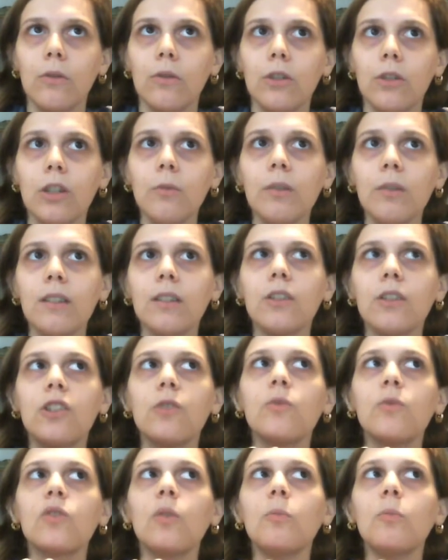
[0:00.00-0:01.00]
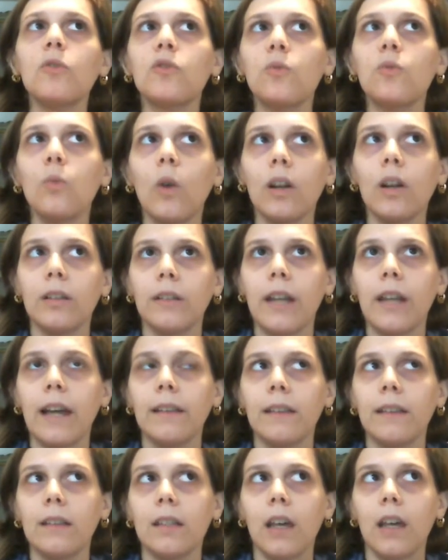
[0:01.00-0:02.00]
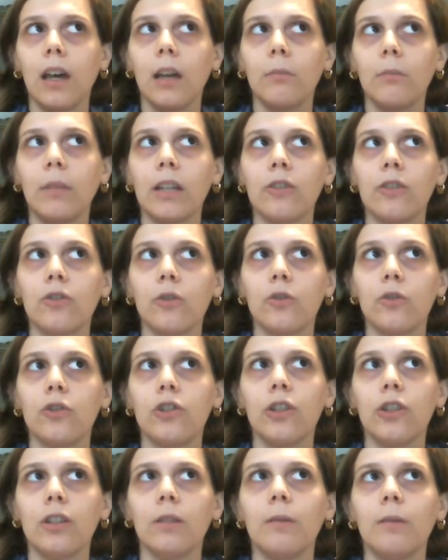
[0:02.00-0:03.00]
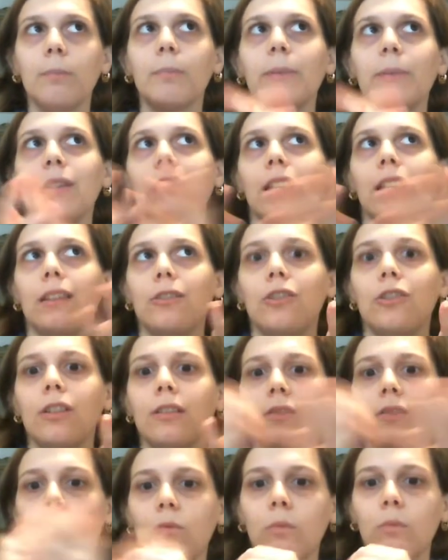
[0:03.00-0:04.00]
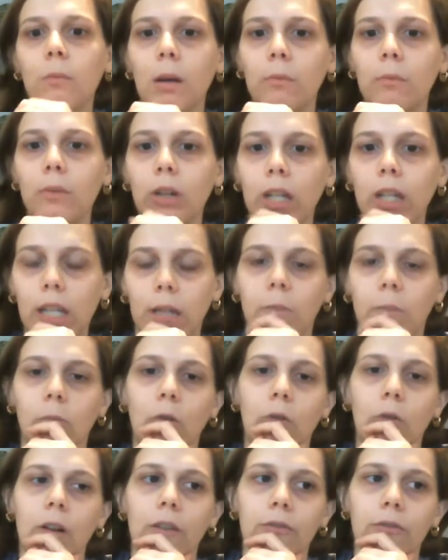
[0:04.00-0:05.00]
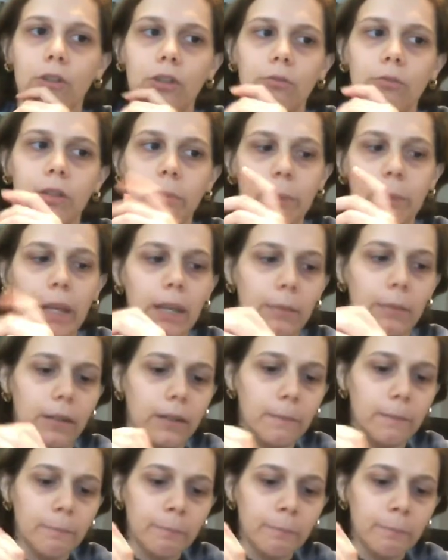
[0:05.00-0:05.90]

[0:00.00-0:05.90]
she was almost 1 at the time. Like, so but like she doesn't remember him or whatever. She was a baby.